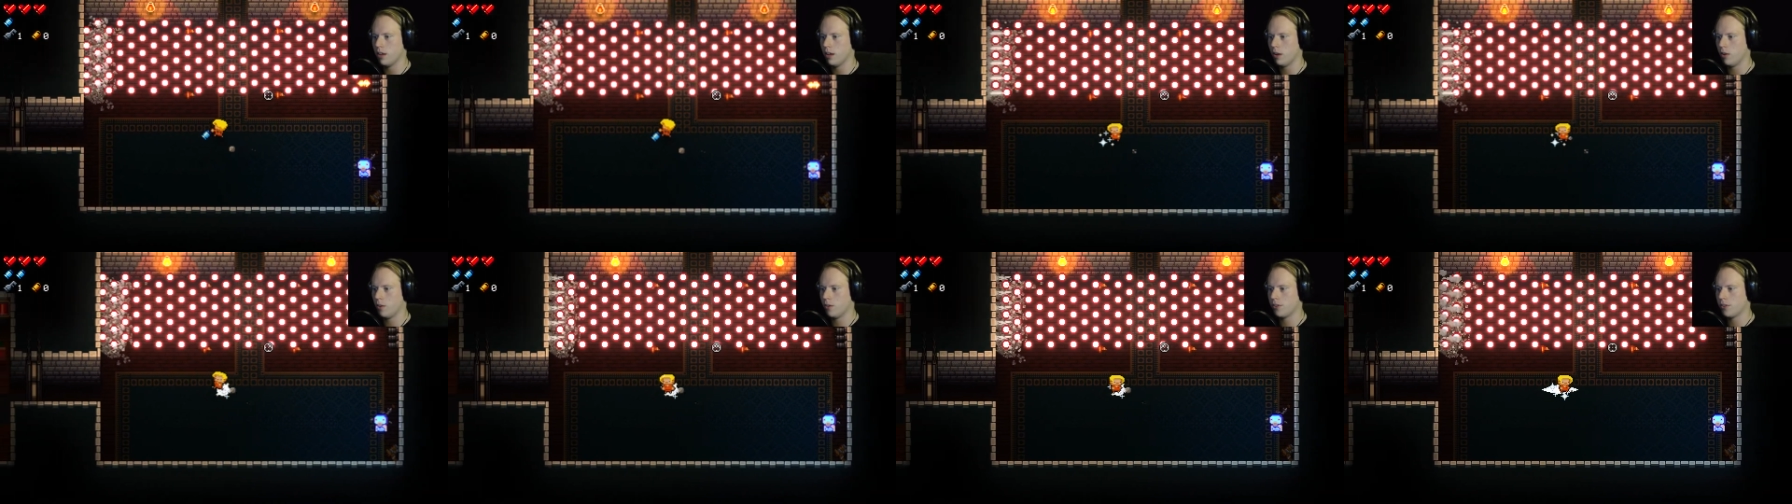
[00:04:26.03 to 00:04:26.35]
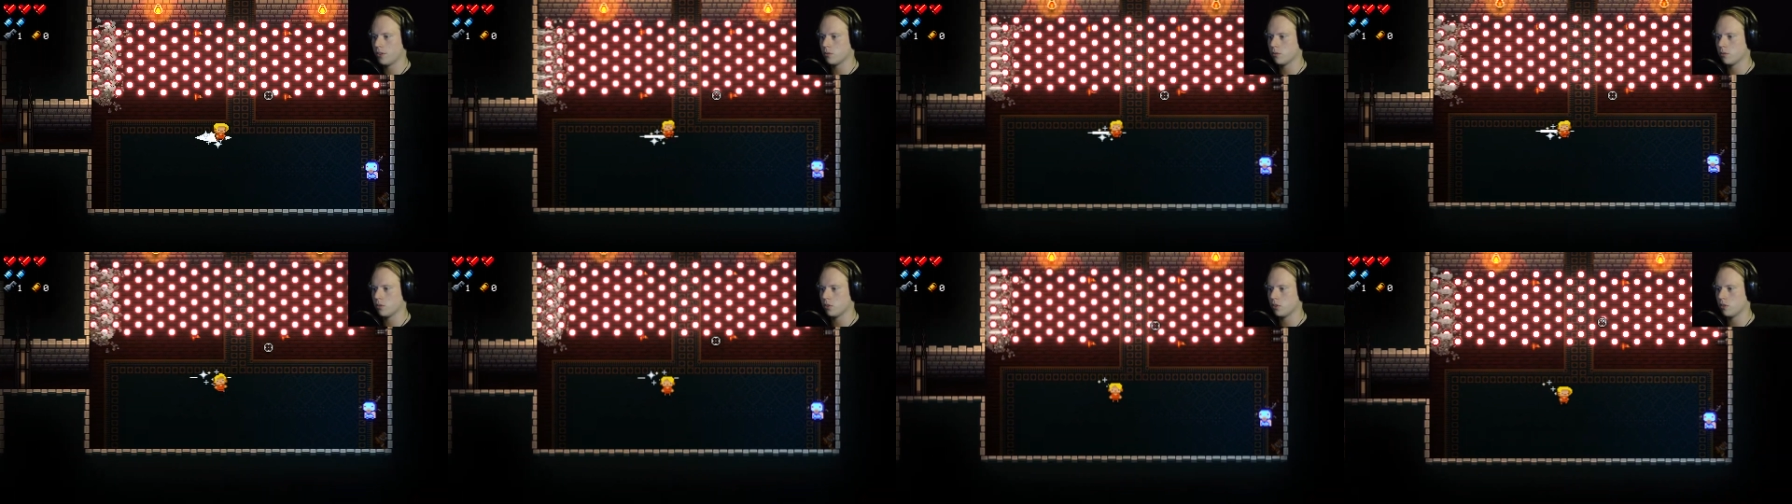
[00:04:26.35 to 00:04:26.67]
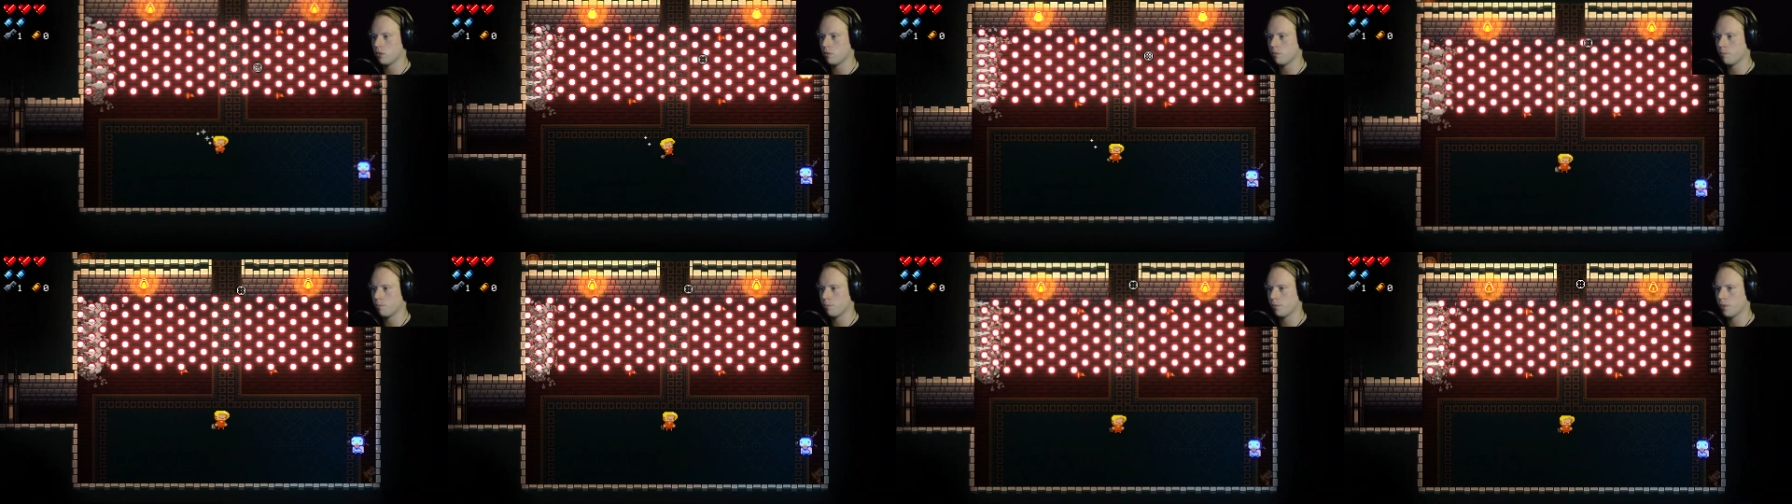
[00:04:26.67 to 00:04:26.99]
I want this one
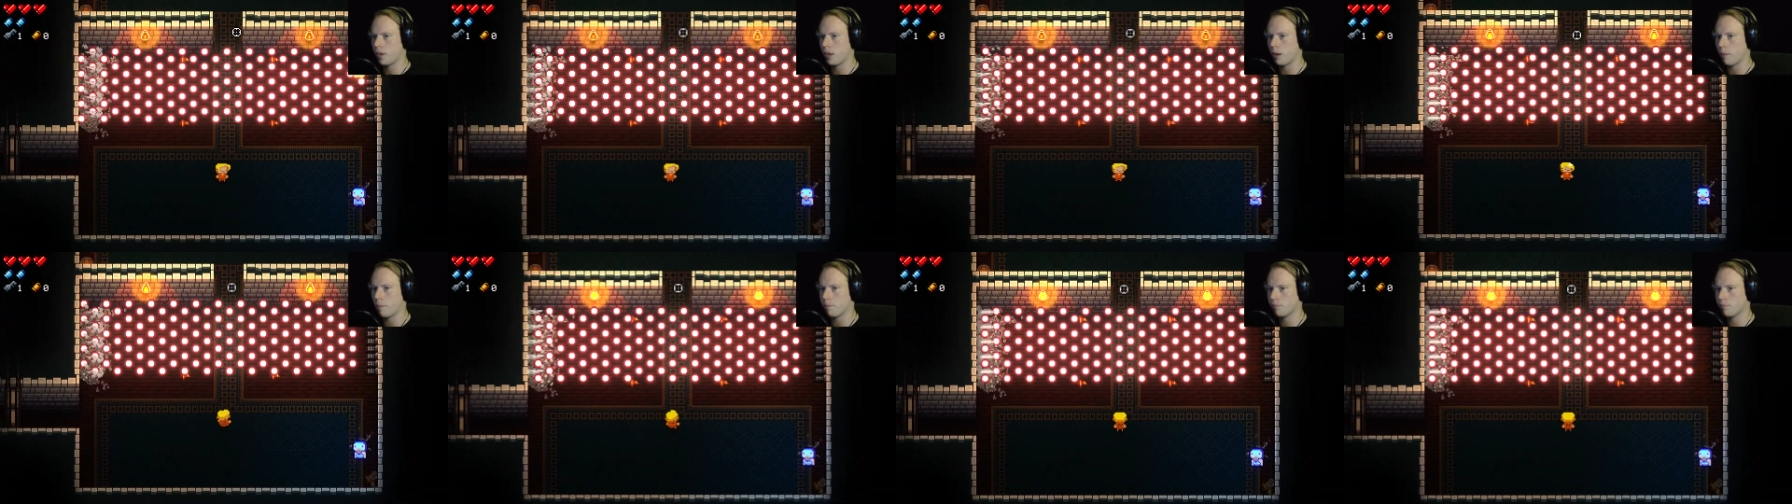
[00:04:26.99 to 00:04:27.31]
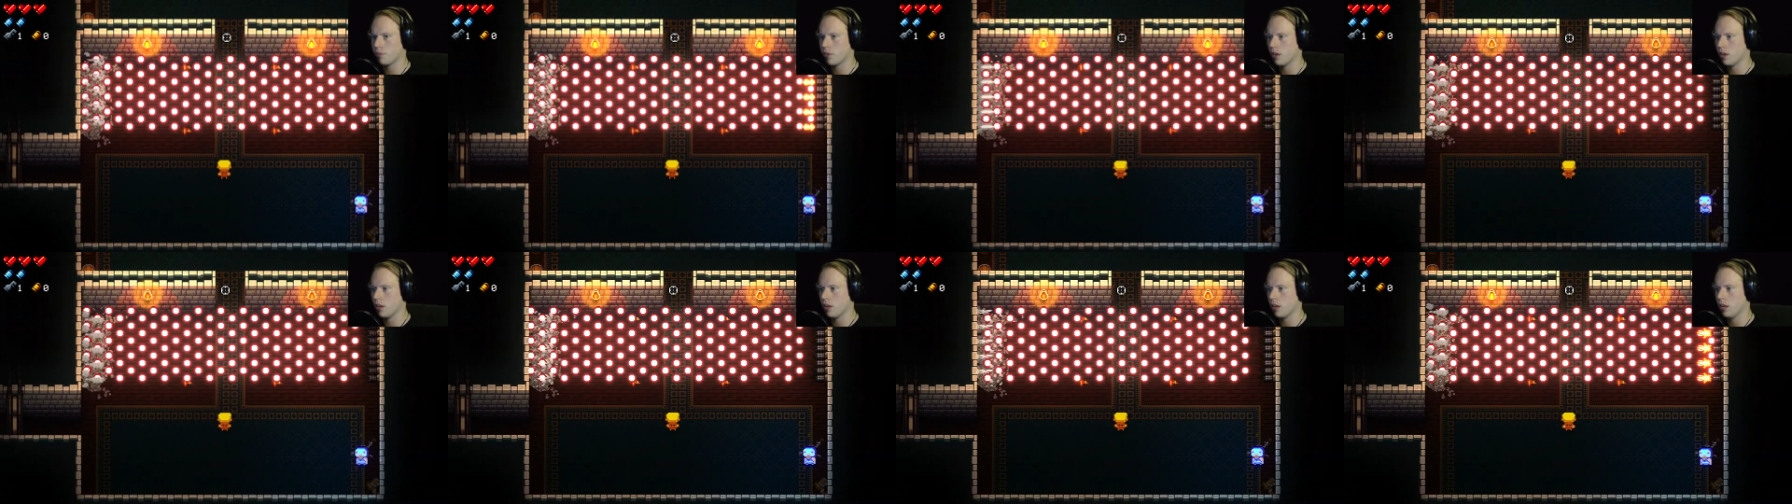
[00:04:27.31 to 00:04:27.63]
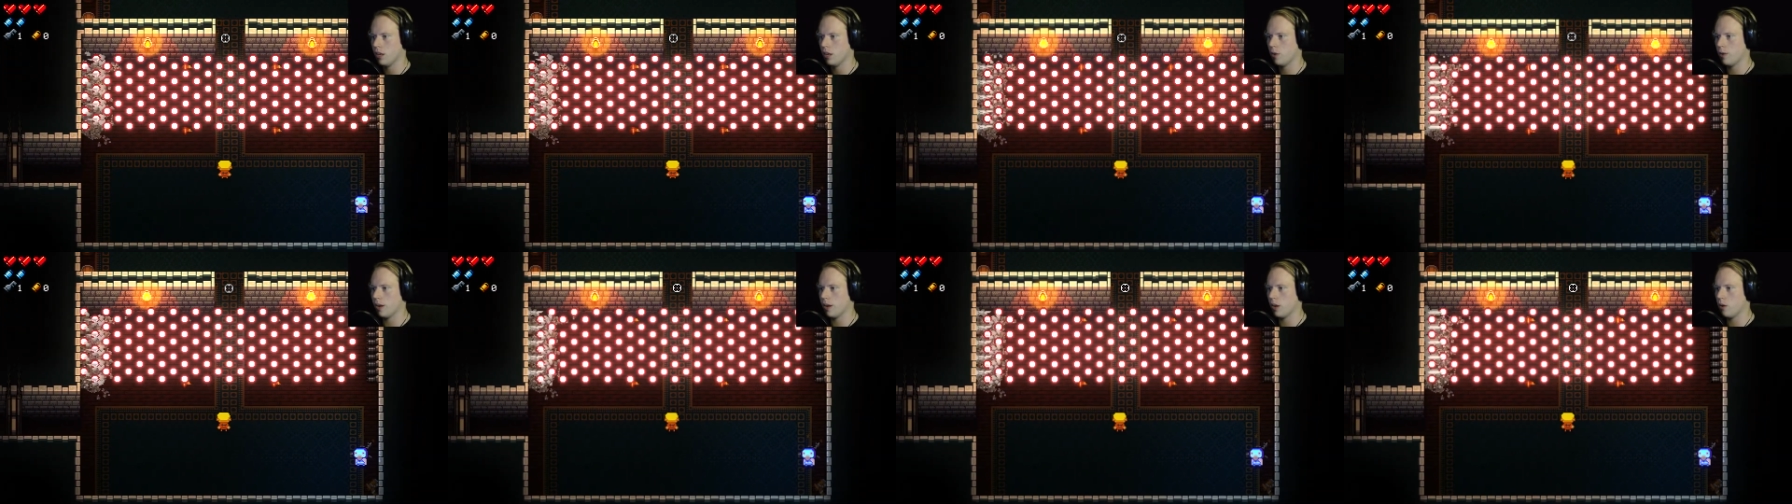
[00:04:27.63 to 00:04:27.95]
too, okay.
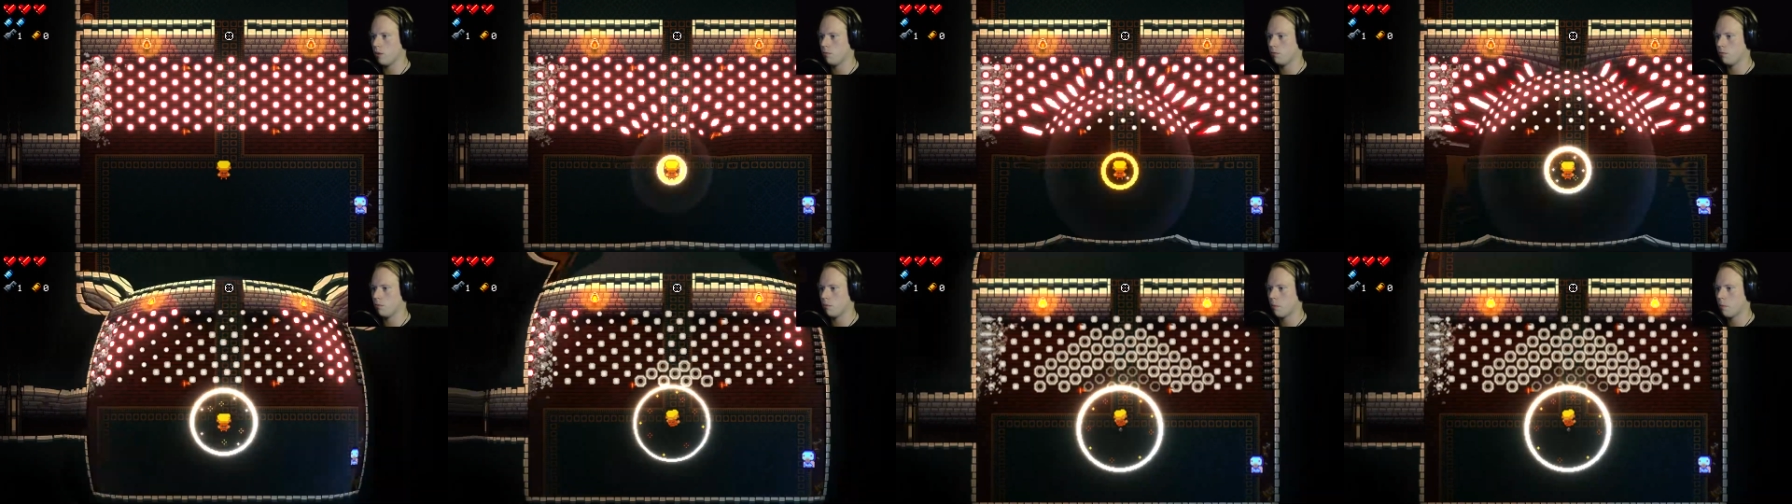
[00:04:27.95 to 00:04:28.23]
Here we go.